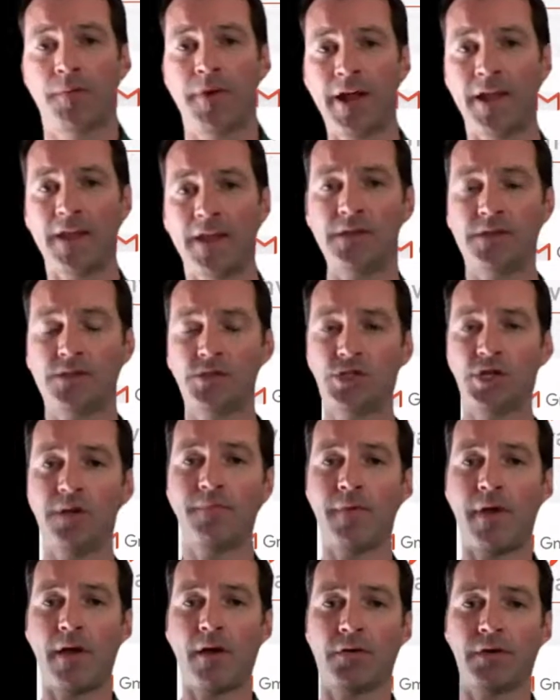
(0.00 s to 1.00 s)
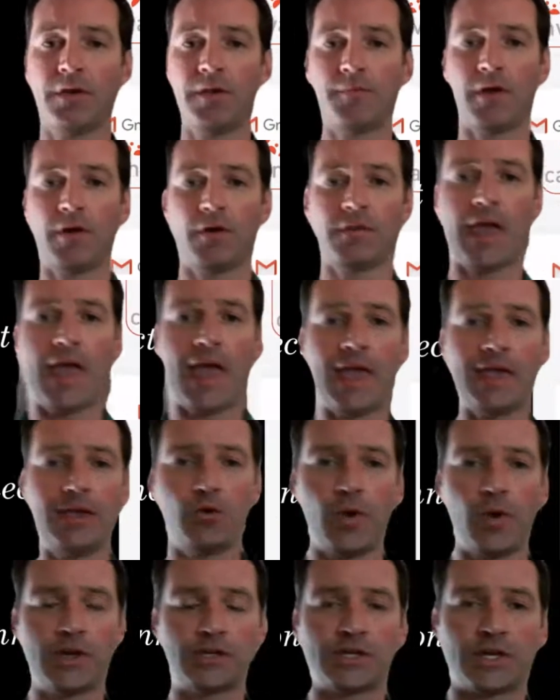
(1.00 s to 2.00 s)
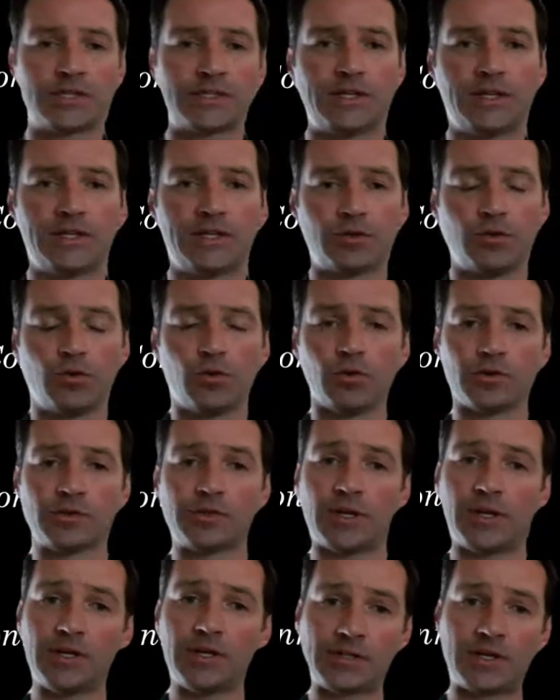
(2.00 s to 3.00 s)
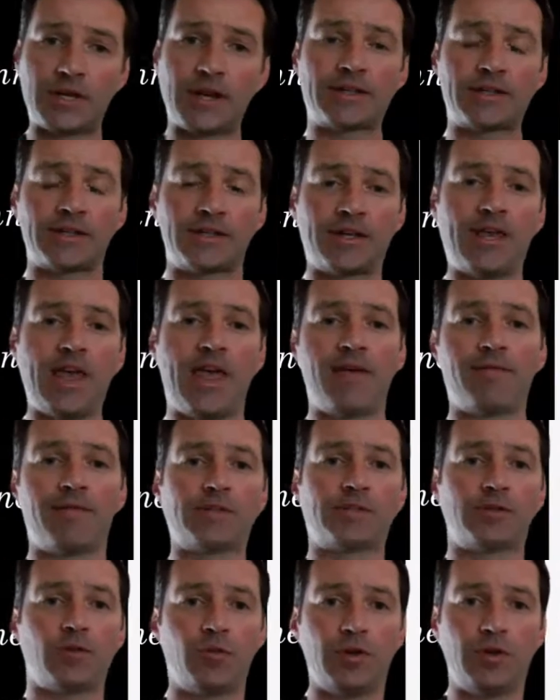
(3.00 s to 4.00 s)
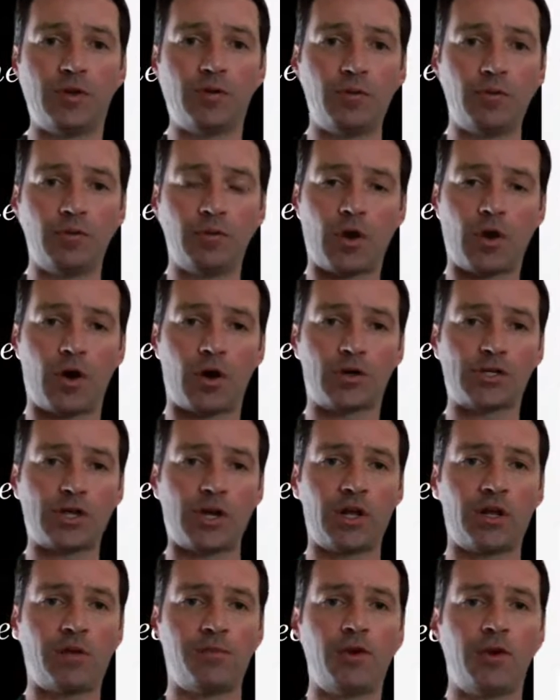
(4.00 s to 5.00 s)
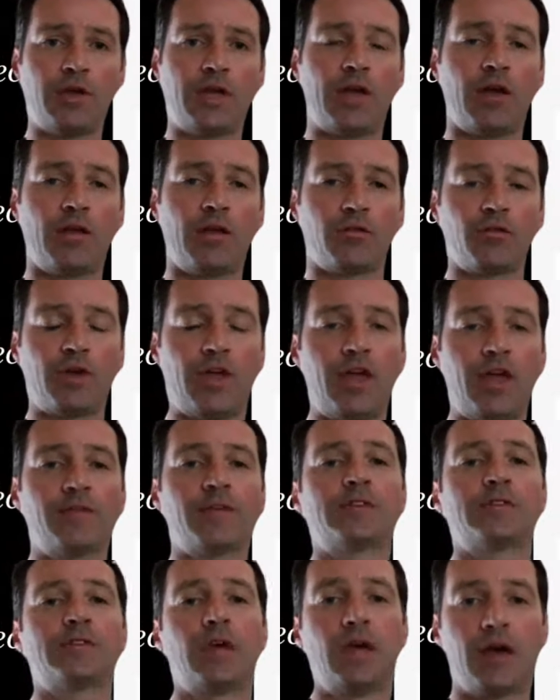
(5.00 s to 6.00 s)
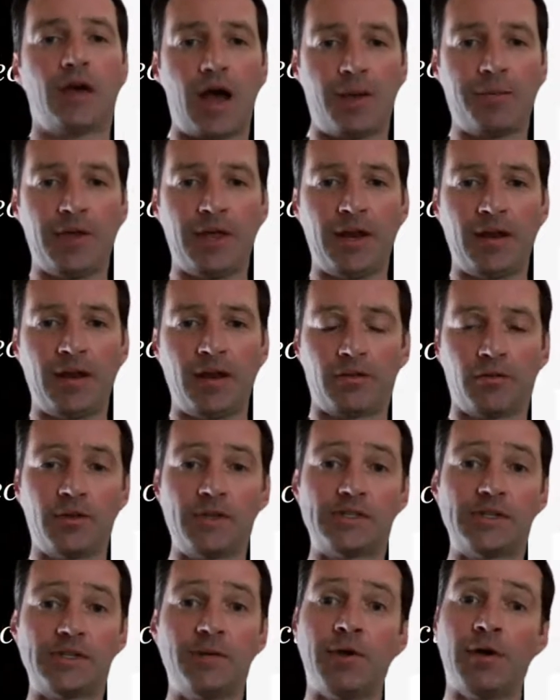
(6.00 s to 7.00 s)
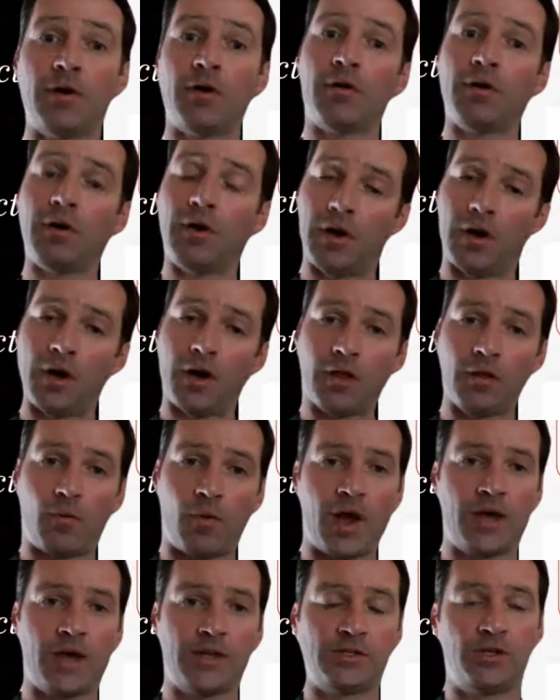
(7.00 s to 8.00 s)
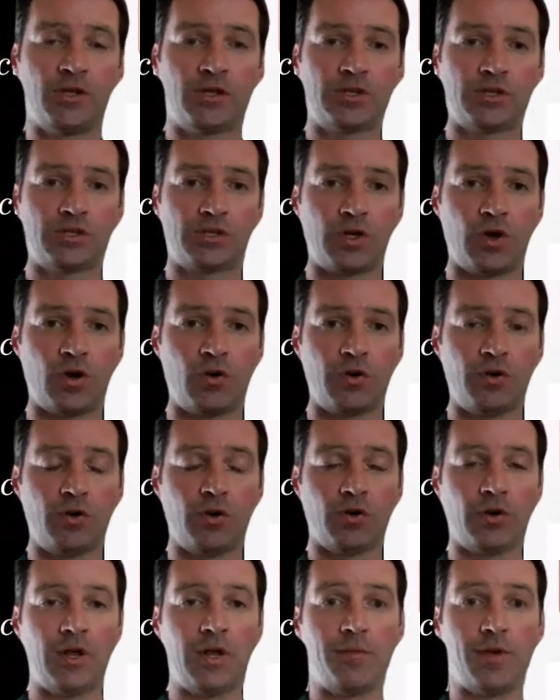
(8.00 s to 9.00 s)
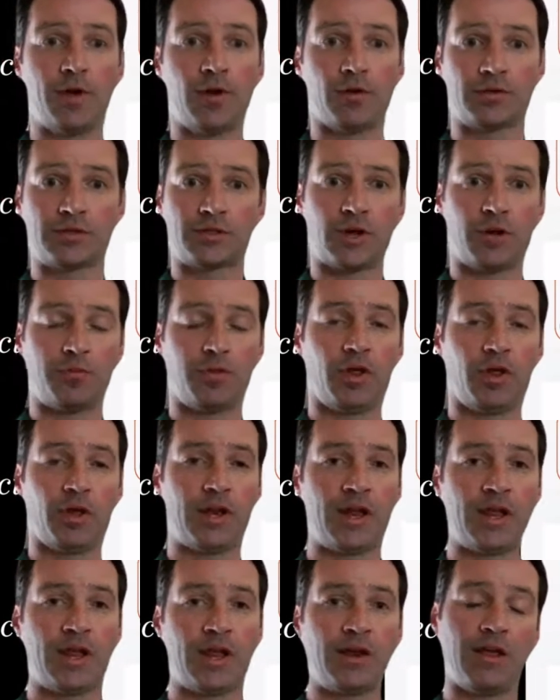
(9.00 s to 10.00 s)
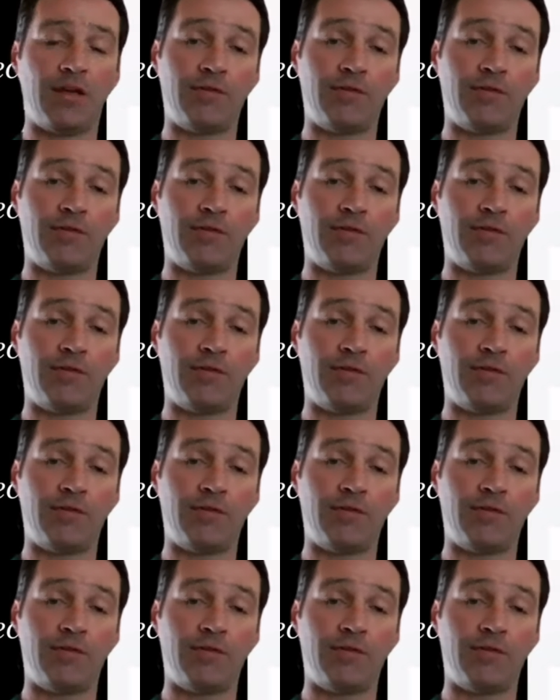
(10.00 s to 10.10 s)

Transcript: My Gmail email, the AUHSD Schools, is connected to Canvas. So when you are trying to communicate through Canvas, I'm getting it through this email. Otherwise, you can just go to your email and start plugging in.